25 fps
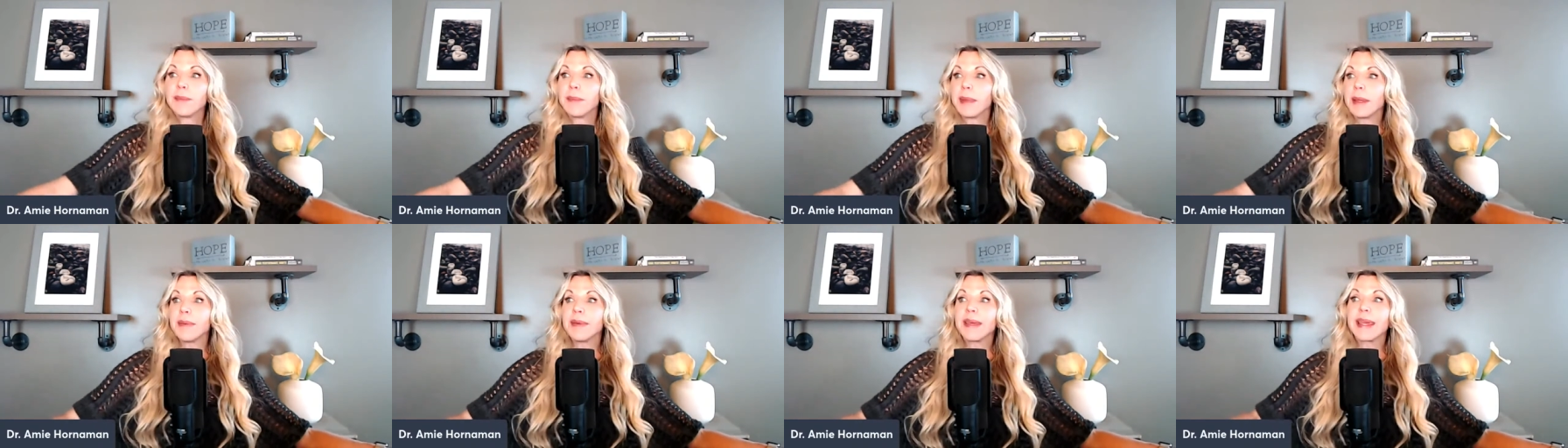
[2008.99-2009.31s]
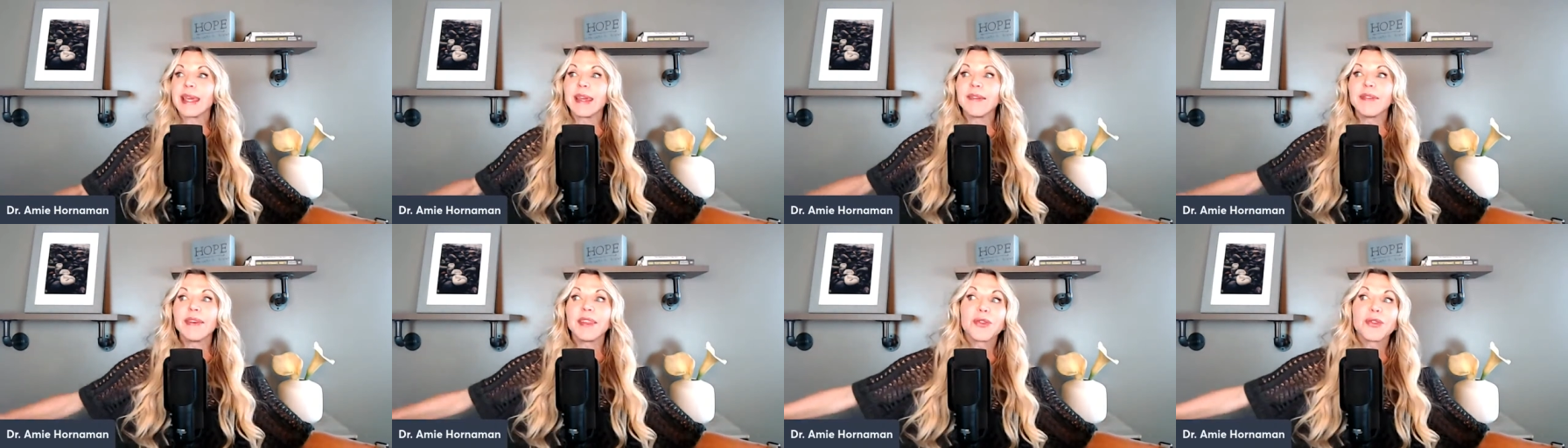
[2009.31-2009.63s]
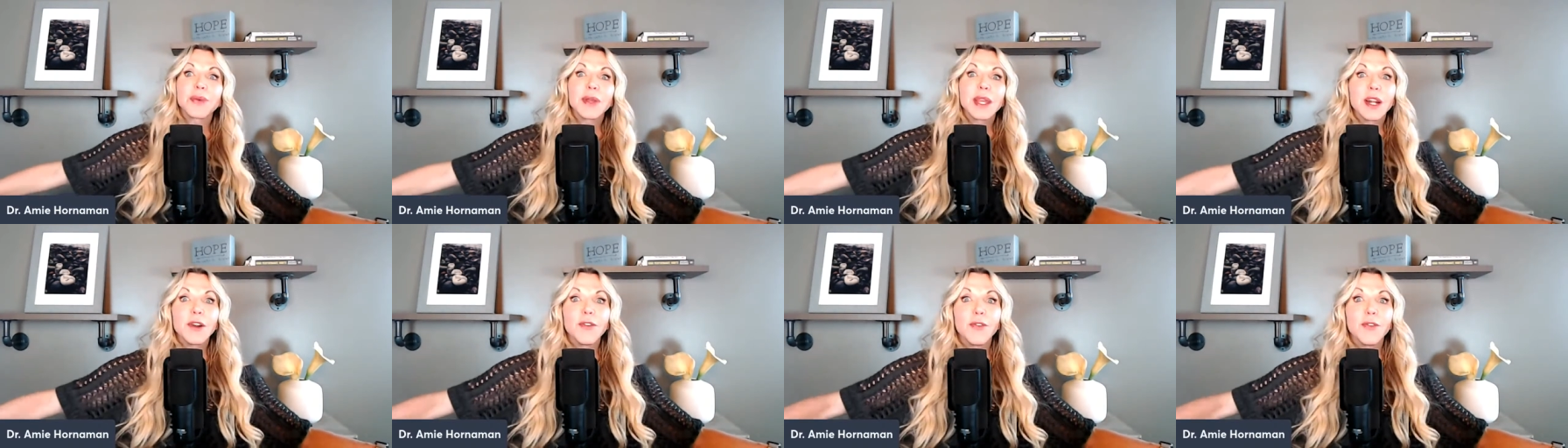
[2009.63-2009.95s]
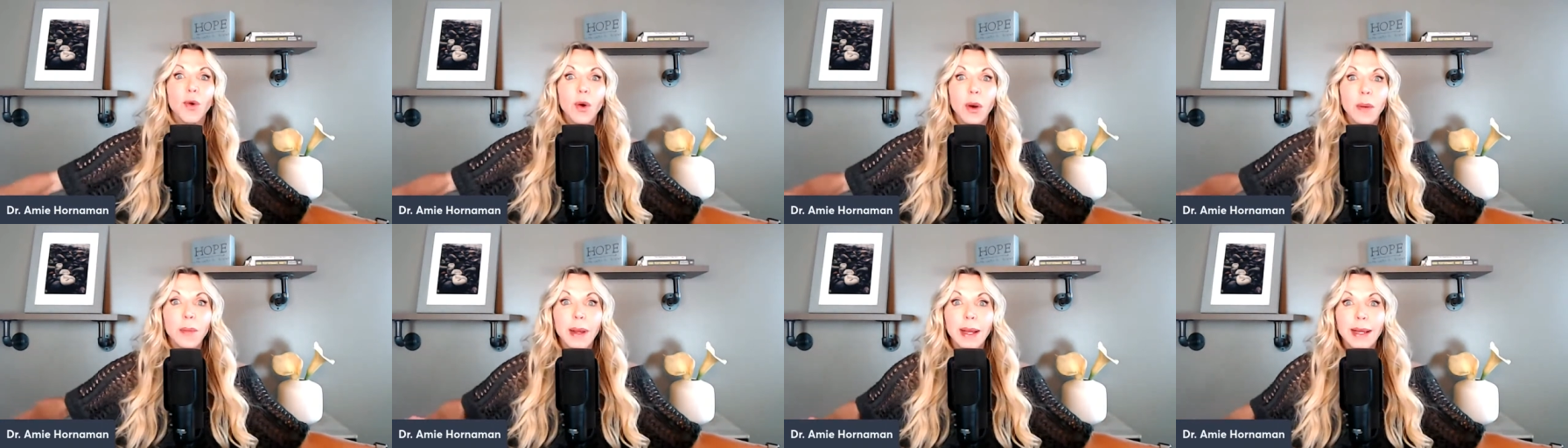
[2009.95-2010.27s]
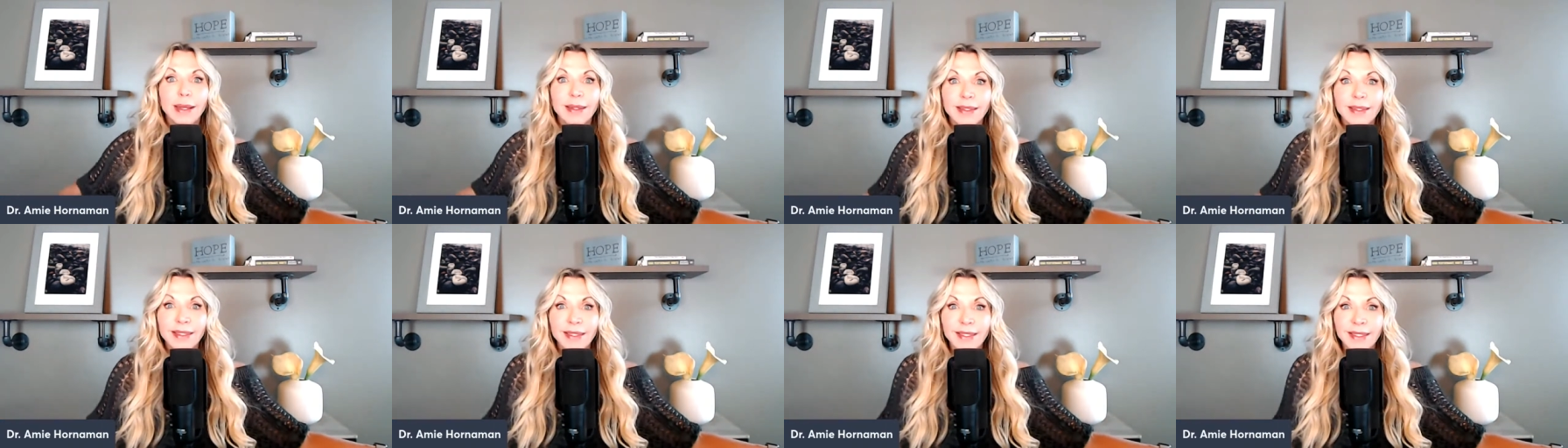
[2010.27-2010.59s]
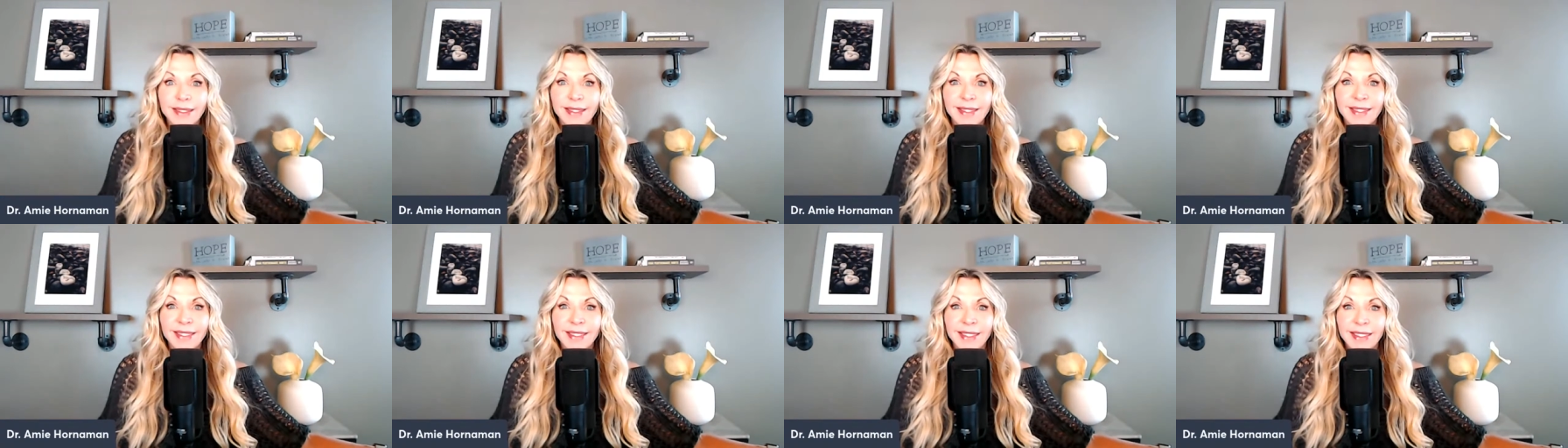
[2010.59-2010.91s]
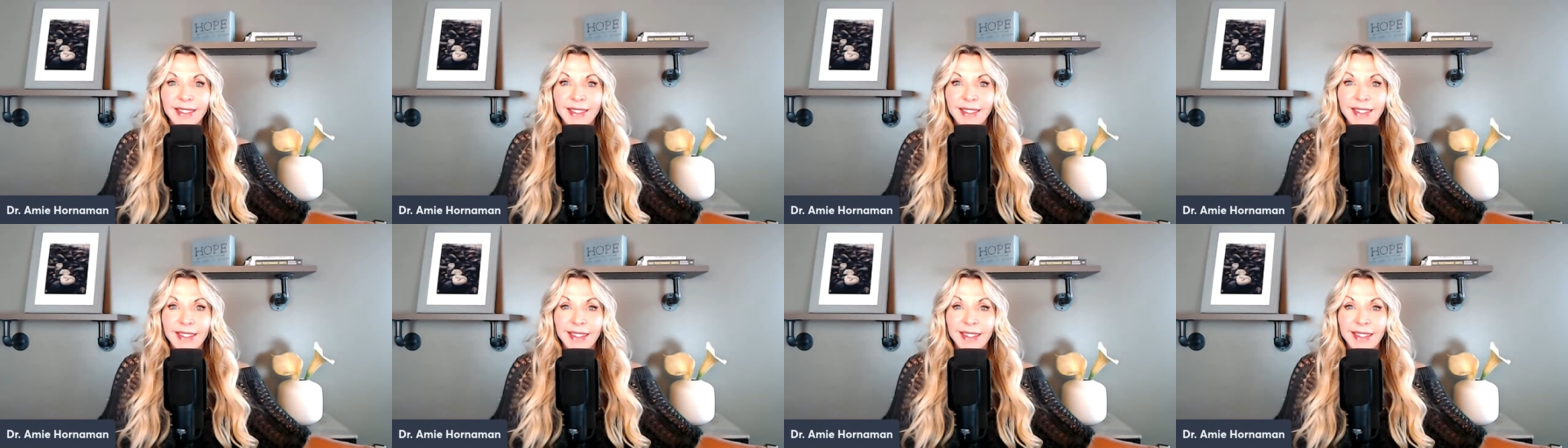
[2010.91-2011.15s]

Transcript: maybe give it three to four months.